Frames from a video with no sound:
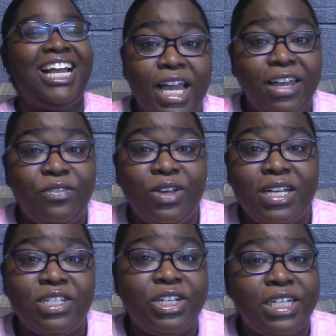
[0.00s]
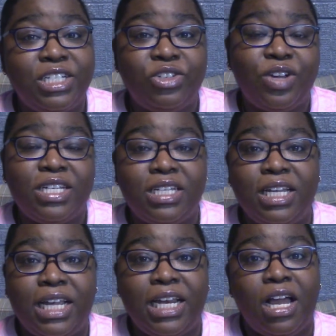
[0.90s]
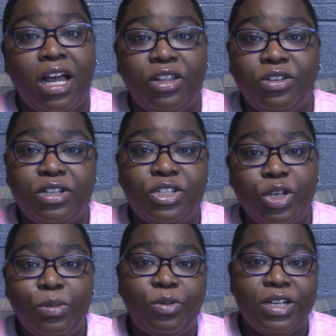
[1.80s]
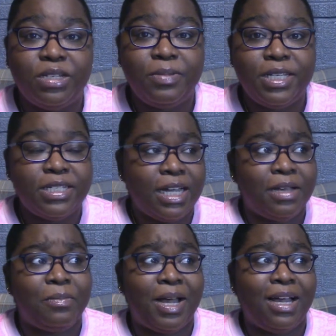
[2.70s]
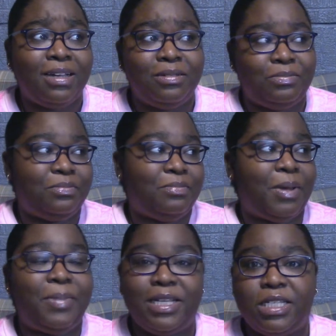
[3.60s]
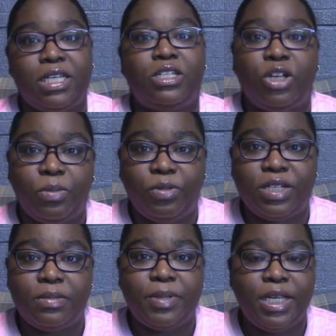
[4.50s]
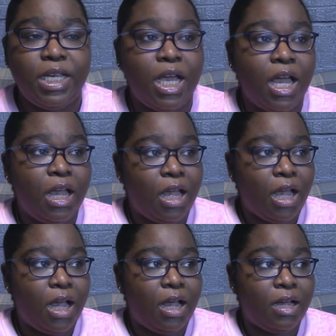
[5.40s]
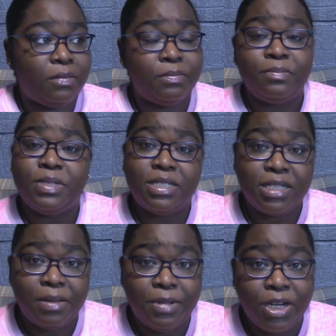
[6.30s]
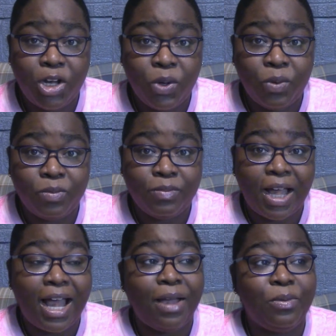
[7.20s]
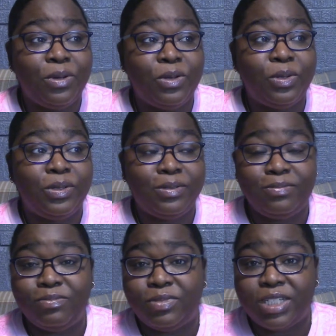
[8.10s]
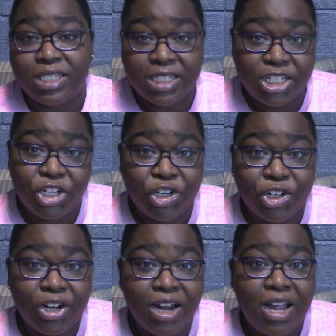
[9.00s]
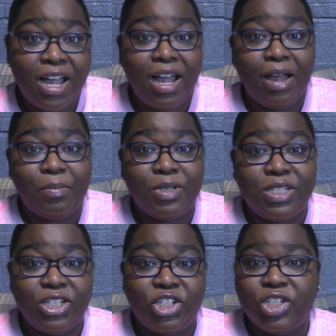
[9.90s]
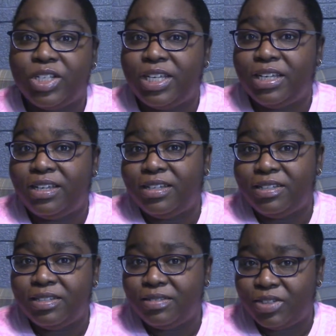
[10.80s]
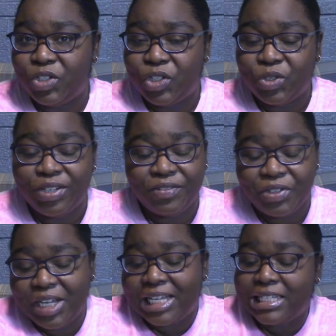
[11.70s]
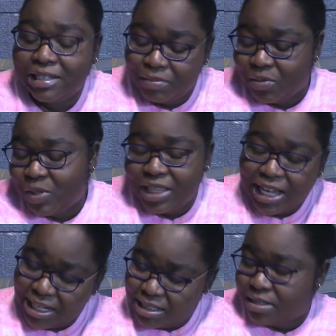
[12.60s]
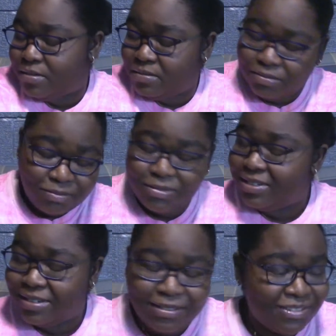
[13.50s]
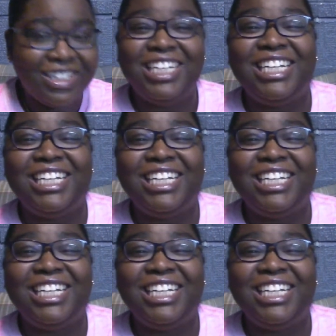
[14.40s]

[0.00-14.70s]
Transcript: If you guys are interested in other soap recipes, like my basic soap recipe, please let me know. I will consider potentially, you know, giving you guys something with that too, you know.